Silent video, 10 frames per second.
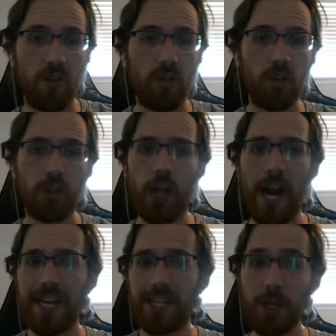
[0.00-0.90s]
they're
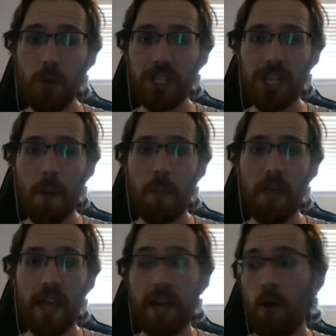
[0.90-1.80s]
trying to do
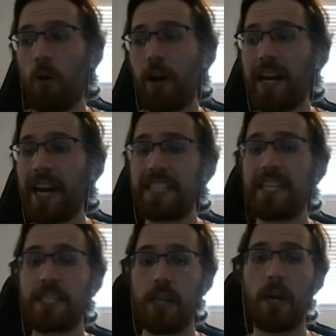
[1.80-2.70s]
something or I got a
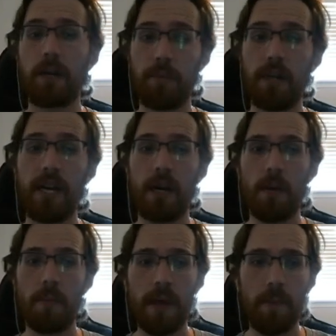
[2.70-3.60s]
tectonic plate
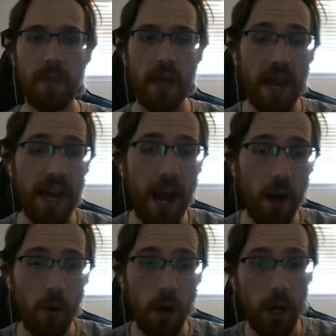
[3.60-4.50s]
on me. Now,